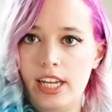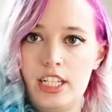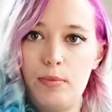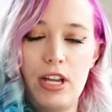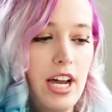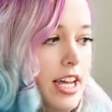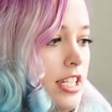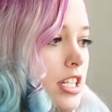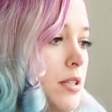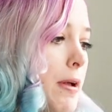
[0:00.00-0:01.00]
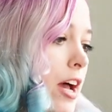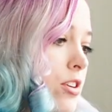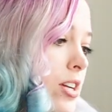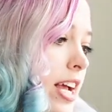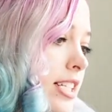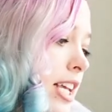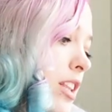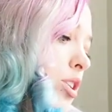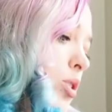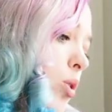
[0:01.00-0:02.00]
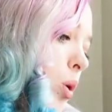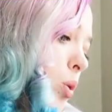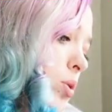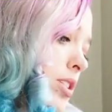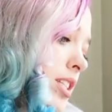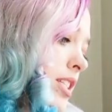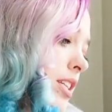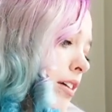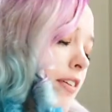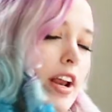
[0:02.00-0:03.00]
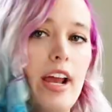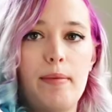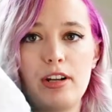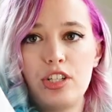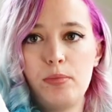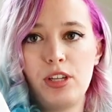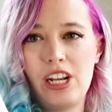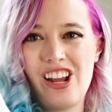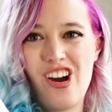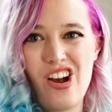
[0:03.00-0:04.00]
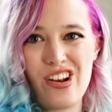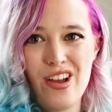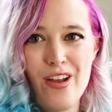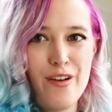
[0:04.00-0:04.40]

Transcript: is because this pattern has like little holes and stuff in it, I'm actually planning on